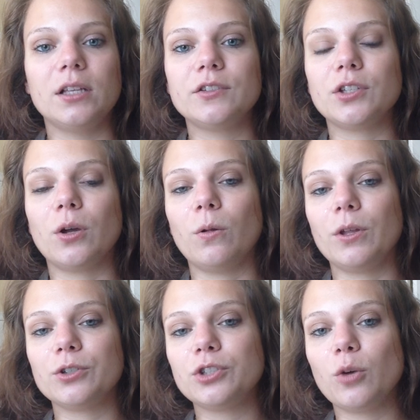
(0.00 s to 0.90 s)
So
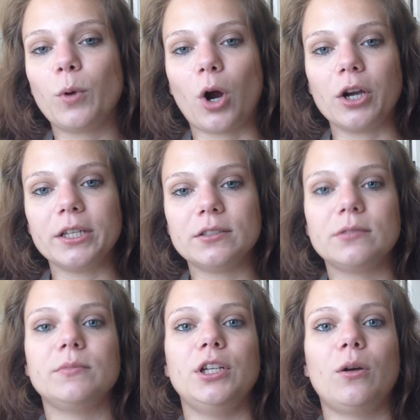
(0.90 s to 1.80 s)
there's no
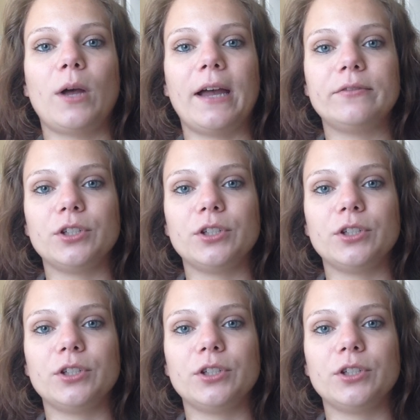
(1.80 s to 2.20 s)
parties. You don't have